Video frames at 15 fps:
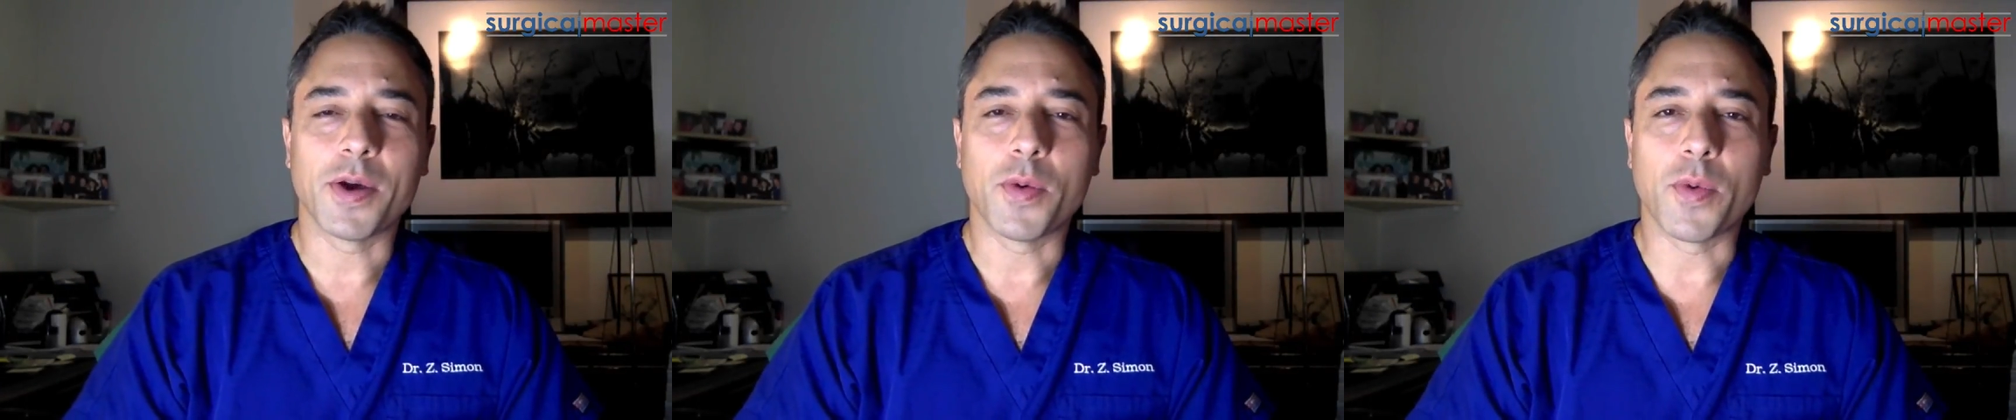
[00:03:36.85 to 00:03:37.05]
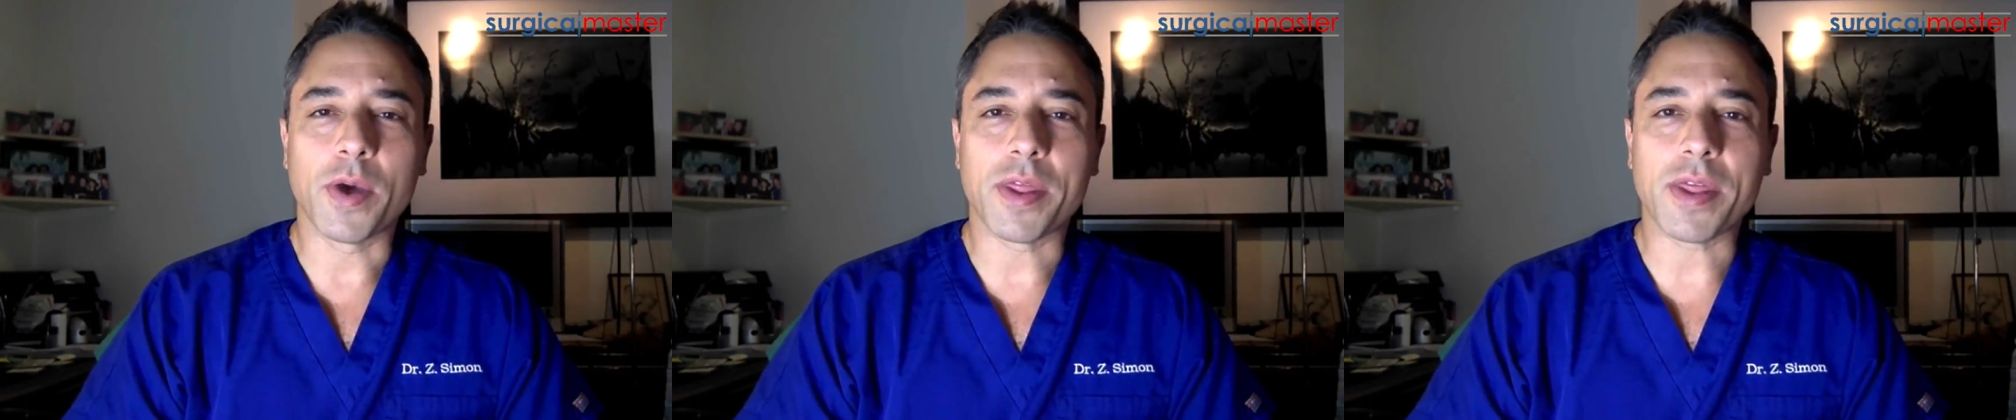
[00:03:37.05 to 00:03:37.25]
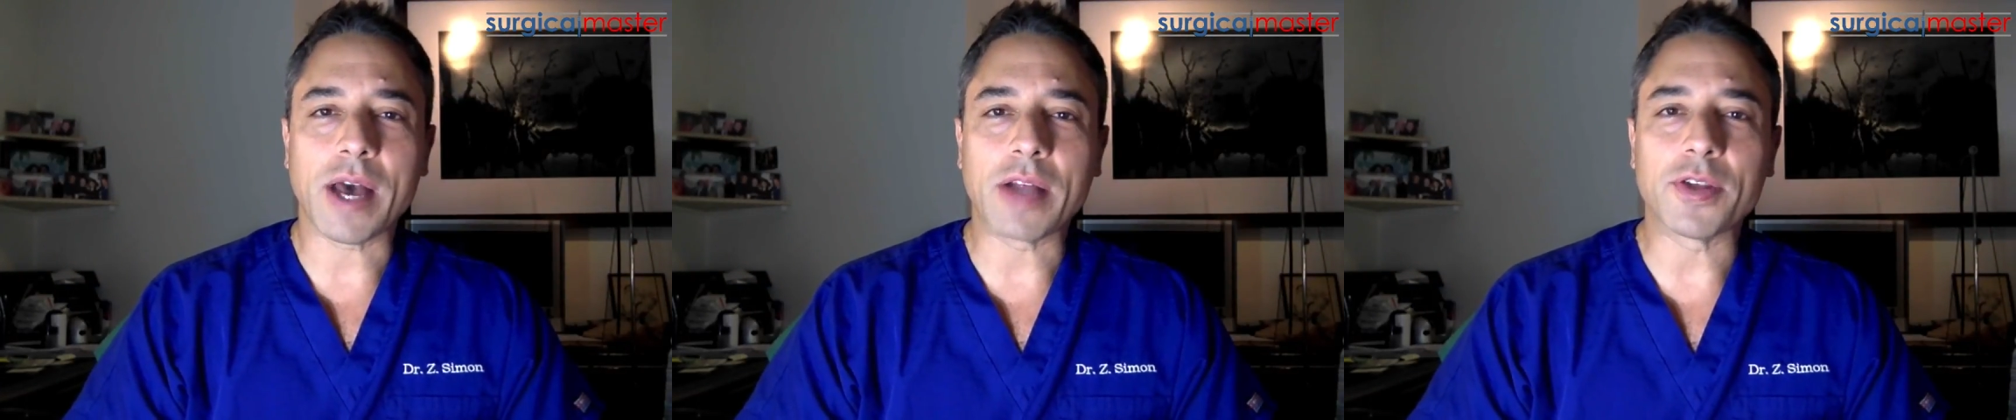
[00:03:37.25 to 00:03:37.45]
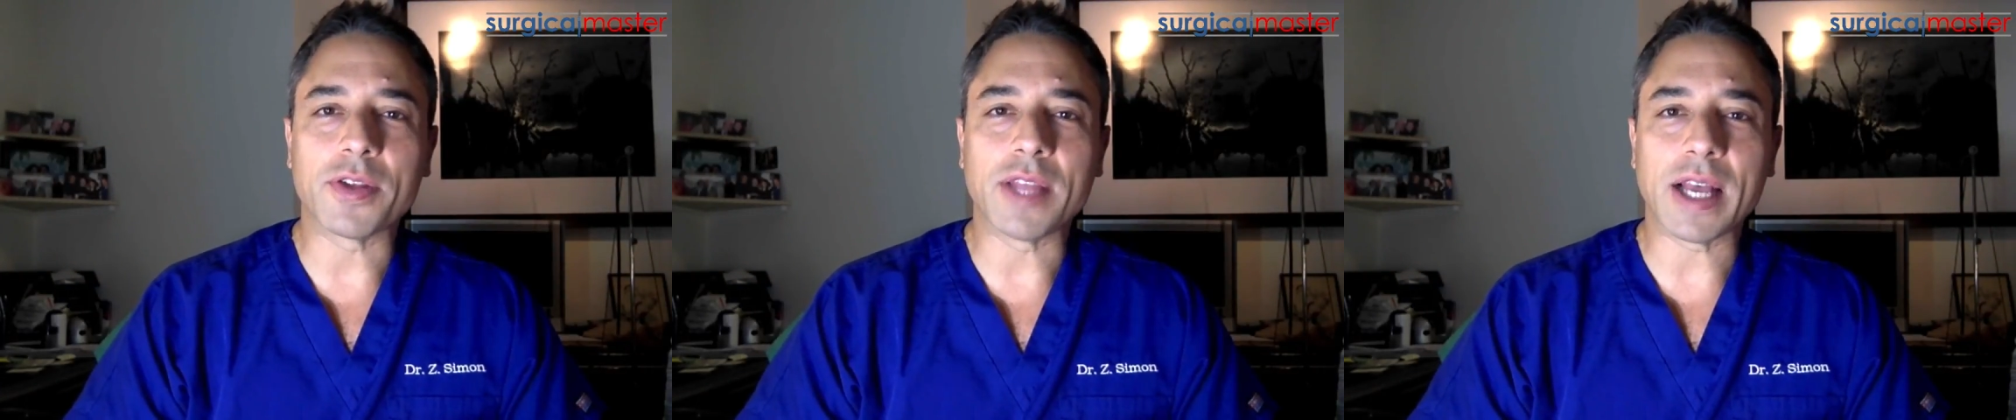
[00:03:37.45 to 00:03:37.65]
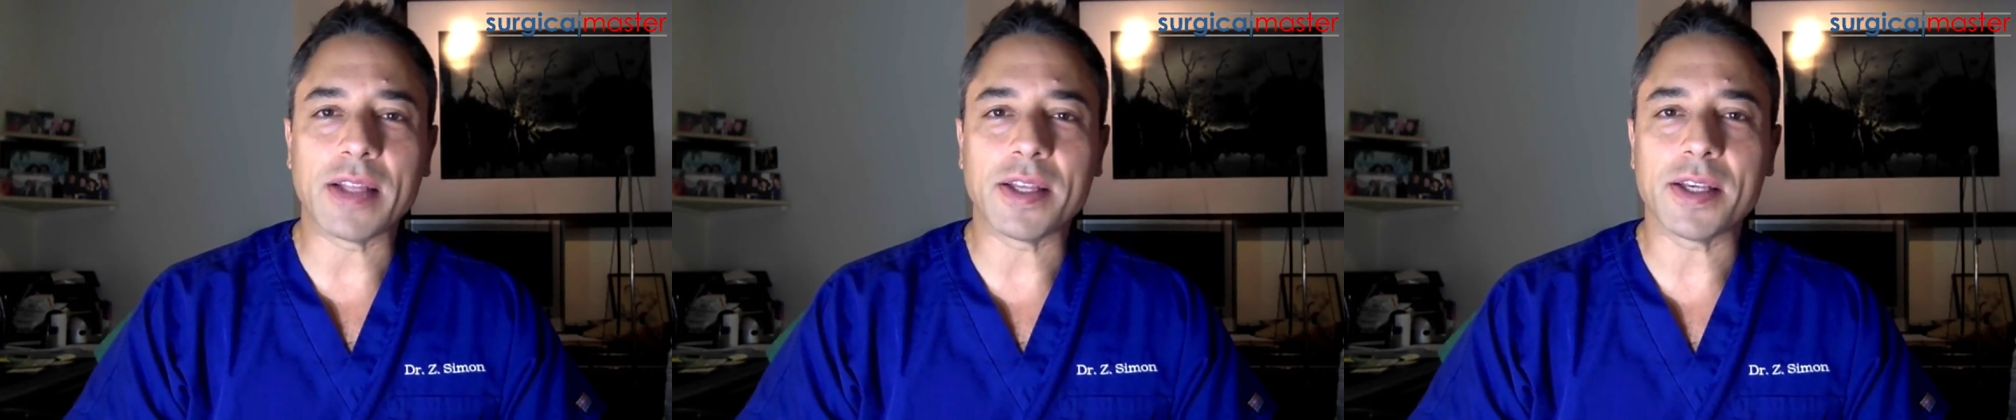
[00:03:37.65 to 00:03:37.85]
with other
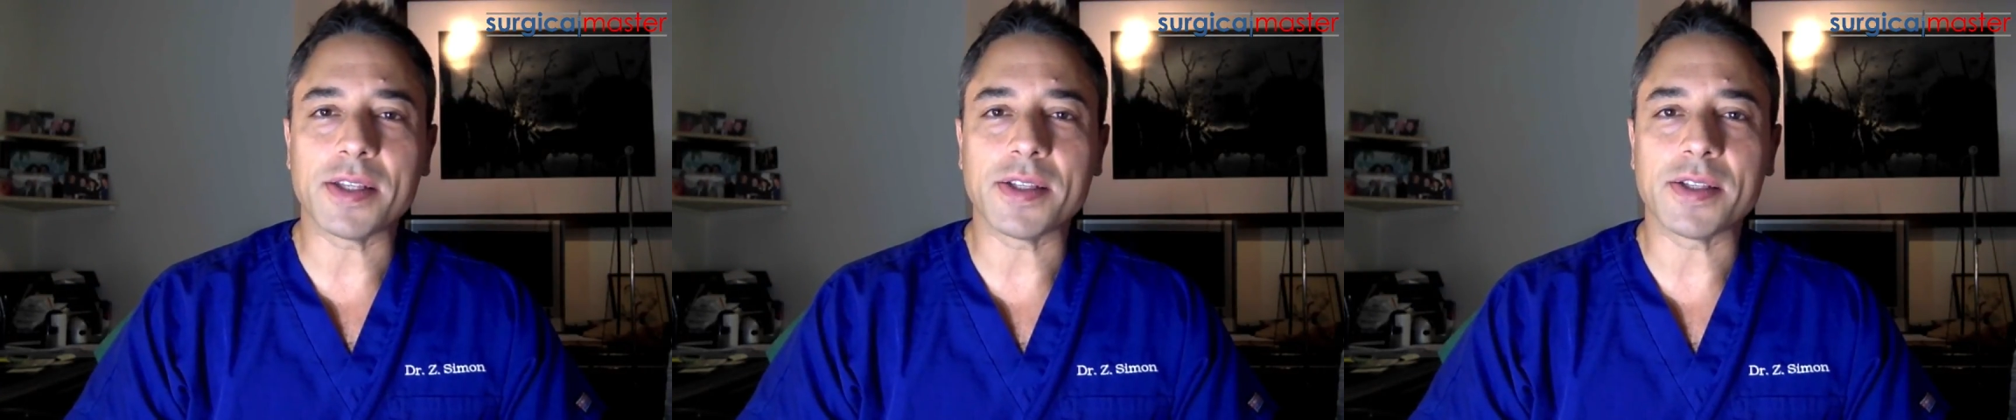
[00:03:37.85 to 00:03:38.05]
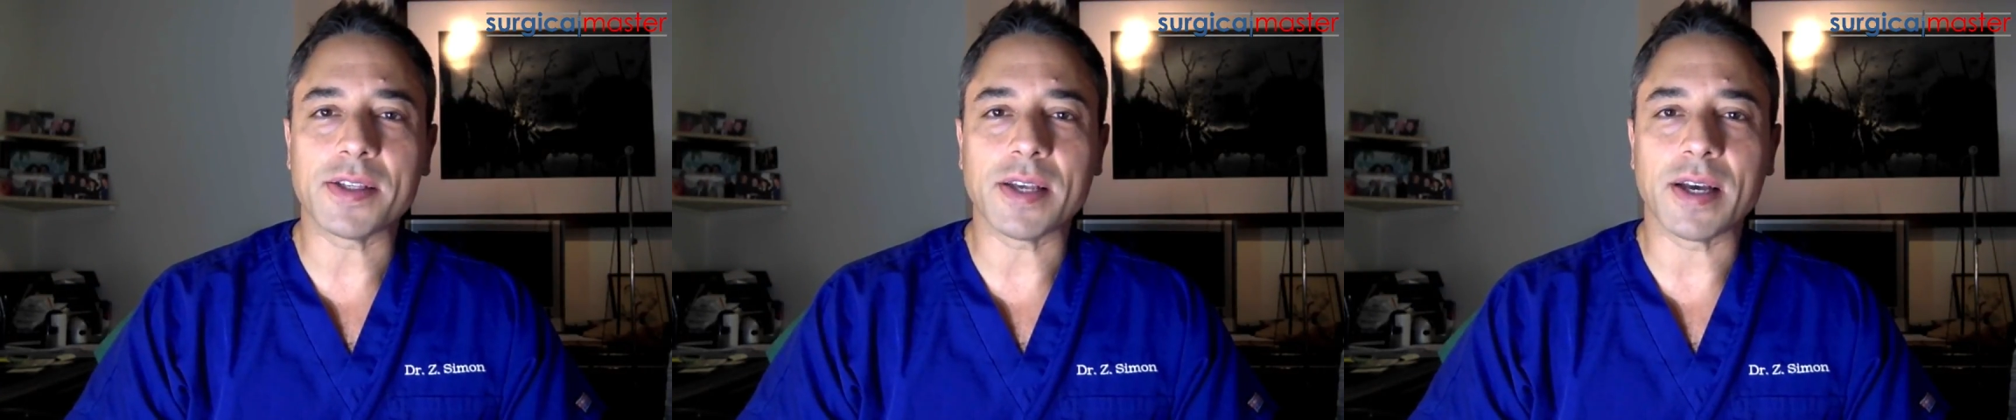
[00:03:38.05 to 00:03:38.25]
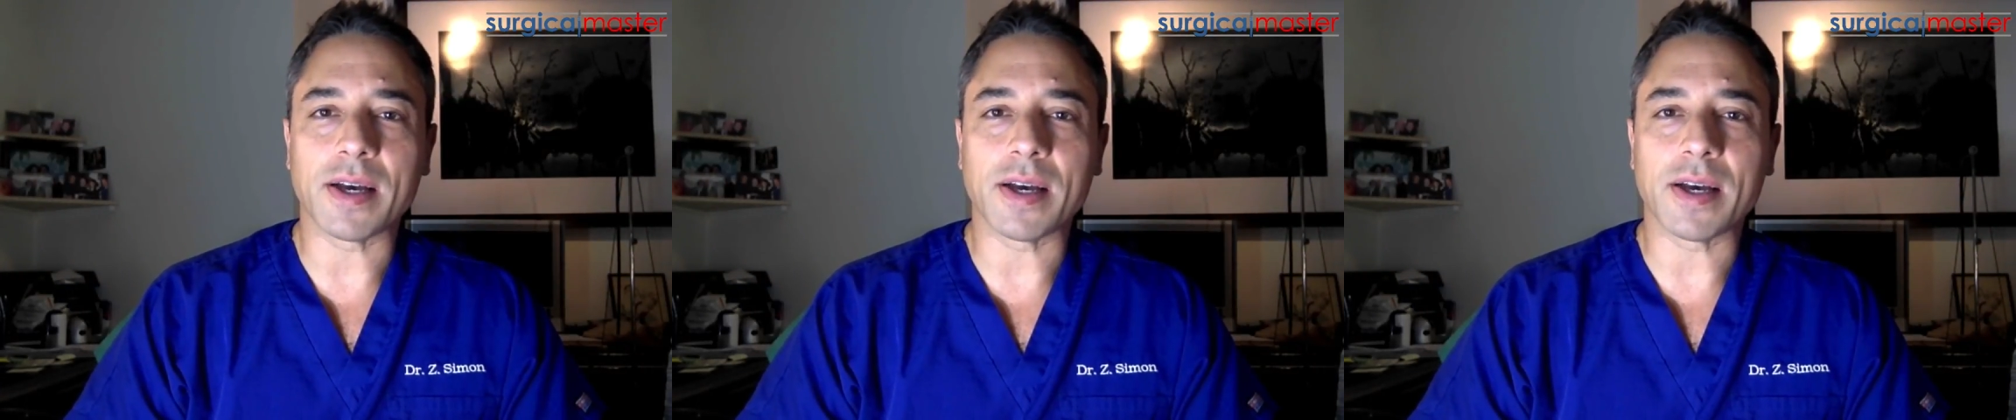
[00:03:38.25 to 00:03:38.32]
dentists.